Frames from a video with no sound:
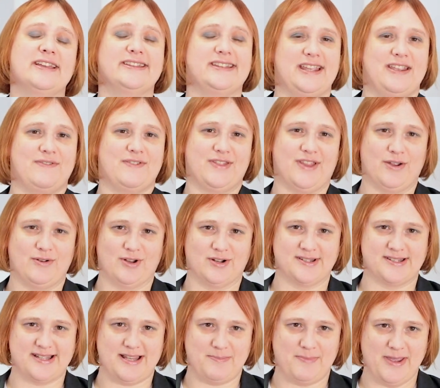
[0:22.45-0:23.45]
even though not
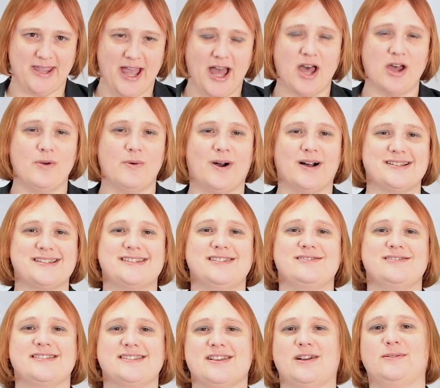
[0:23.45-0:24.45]
CPO, are
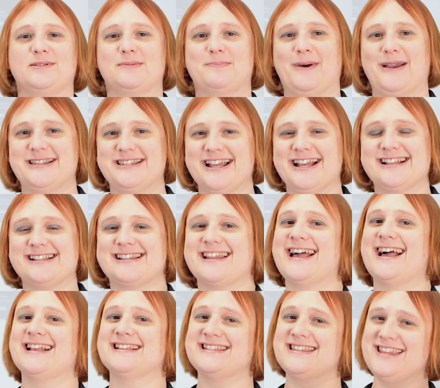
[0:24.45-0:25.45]
still sold by
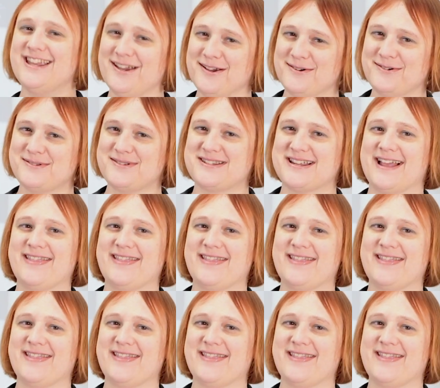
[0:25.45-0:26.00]
Tesla as used